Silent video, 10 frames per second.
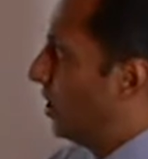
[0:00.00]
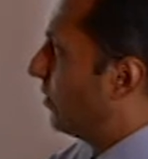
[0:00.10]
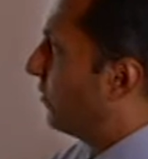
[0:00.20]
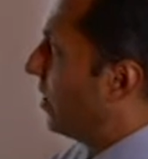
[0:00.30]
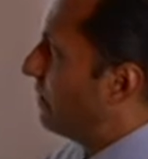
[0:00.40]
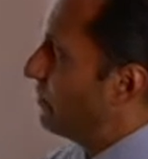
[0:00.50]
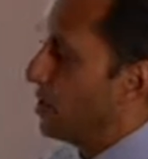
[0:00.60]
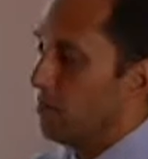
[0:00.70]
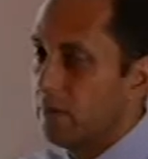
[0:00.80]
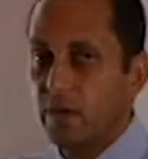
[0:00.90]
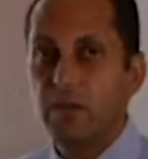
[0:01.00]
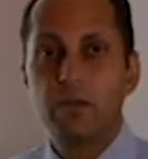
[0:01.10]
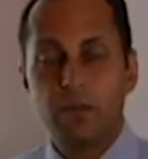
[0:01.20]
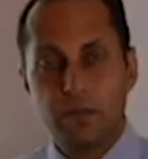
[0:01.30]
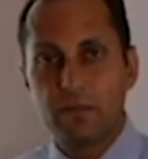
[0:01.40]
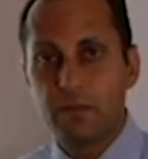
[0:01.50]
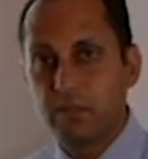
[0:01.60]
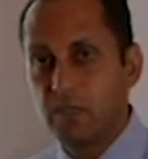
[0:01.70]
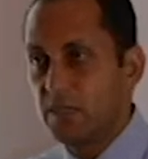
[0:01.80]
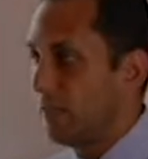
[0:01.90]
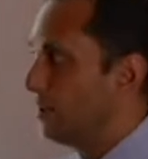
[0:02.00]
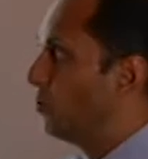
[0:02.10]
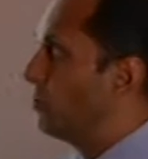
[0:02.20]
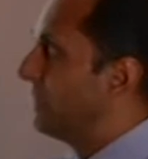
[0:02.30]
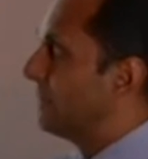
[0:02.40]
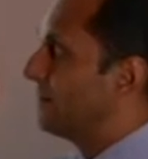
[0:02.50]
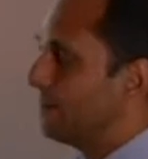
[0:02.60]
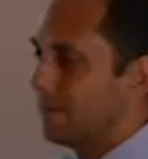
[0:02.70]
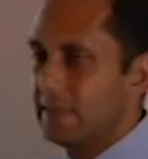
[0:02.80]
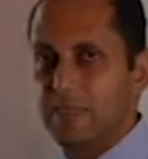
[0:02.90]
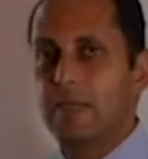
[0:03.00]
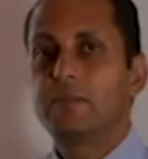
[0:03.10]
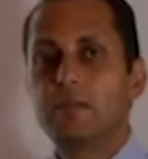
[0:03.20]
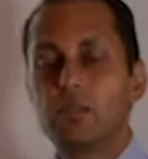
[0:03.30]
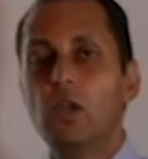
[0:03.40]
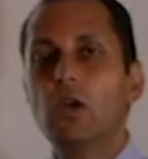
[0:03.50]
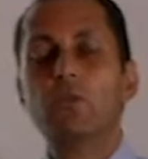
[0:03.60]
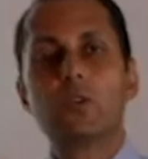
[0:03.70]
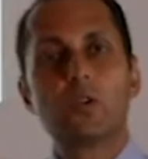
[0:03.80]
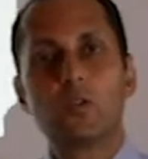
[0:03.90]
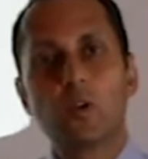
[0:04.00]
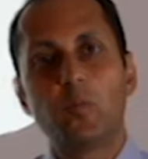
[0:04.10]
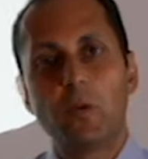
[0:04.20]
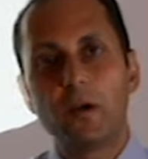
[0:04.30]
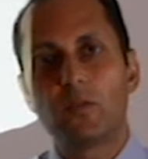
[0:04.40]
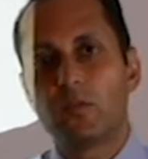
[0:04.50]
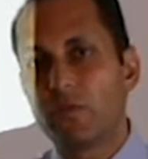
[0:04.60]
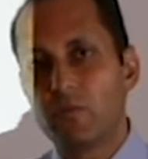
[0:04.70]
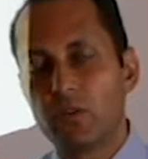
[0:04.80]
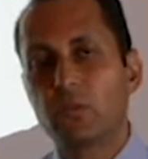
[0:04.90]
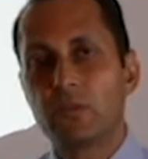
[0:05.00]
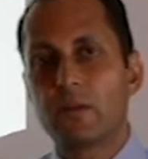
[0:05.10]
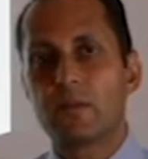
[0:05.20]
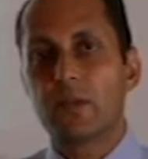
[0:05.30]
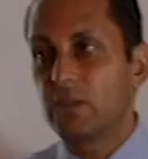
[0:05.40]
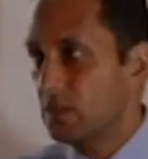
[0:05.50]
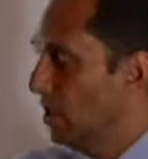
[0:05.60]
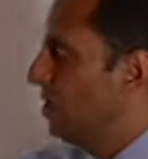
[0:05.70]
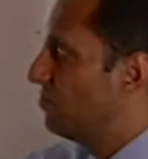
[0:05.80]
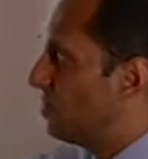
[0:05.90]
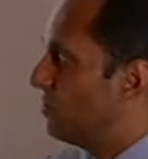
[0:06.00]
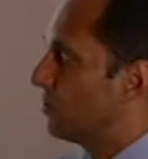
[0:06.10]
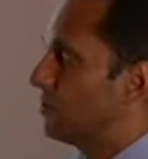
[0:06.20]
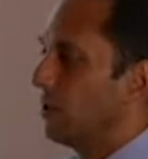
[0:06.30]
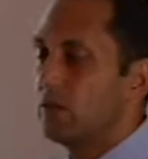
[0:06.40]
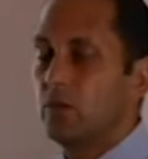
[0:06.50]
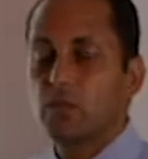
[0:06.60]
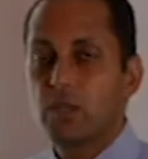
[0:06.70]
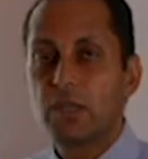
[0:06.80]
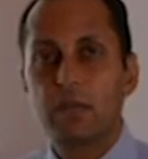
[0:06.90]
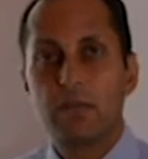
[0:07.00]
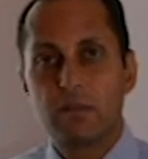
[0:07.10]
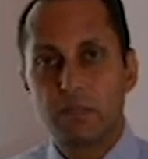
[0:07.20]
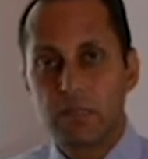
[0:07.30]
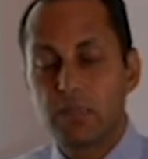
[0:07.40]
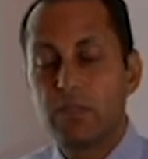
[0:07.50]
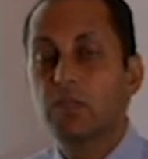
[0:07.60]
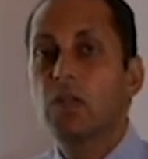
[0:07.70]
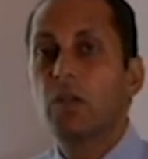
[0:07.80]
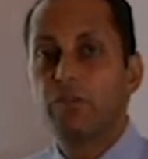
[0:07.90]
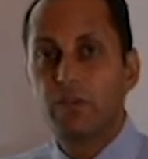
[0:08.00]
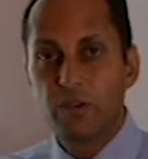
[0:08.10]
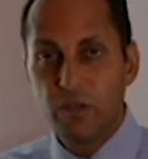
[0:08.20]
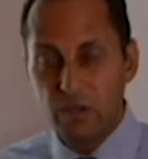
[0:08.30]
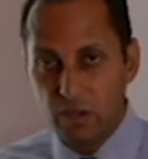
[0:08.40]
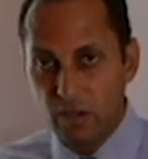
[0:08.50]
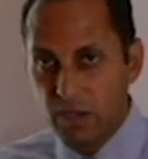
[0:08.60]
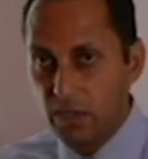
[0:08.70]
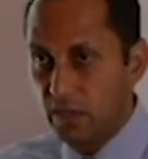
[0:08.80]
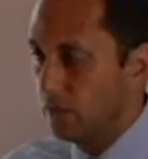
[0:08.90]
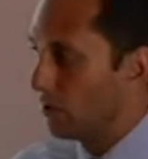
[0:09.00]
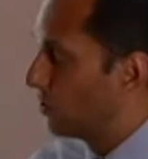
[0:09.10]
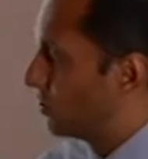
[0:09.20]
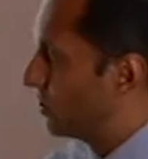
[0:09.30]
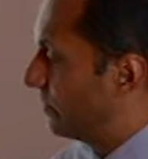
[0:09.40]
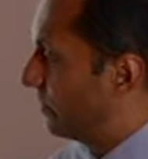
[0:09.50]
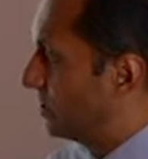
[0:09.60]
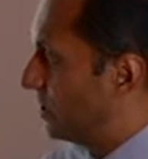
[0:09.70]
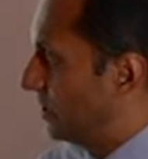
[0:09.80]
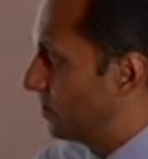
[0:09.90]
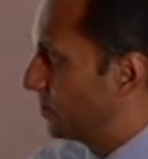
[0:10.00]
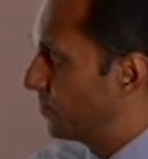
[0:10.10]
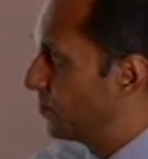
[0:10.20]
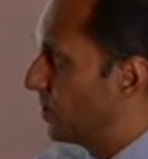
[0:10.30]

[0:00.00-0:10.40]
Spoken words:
If you have an MRI early in the disease and you pick an enthesitis, which is not part of rheumatoid arthritis, maybe you're diagnosing an enthesitis very early in the course of the disease.